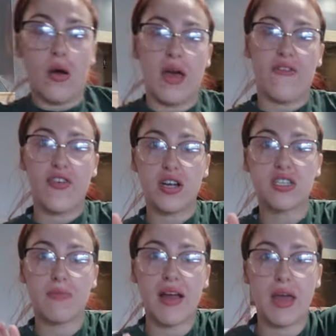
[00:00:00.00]
Okay,
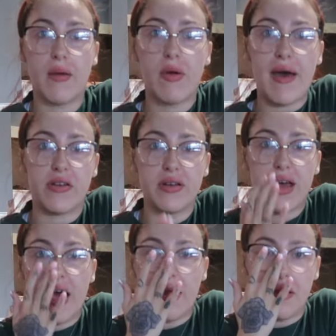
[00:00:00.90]
first my camera battery
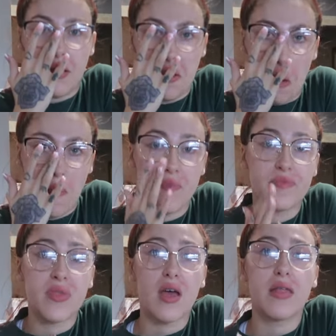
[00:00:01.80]
died.
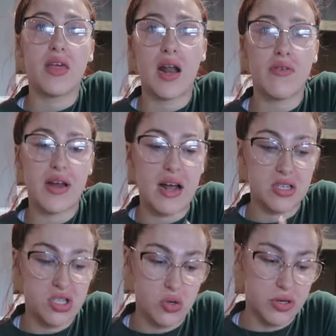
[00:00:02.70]
Then I ran out
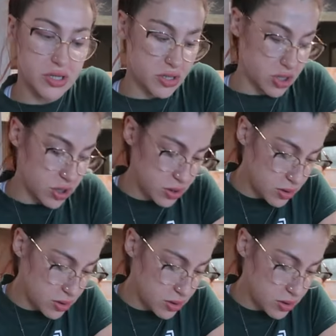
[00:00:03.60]
of storage.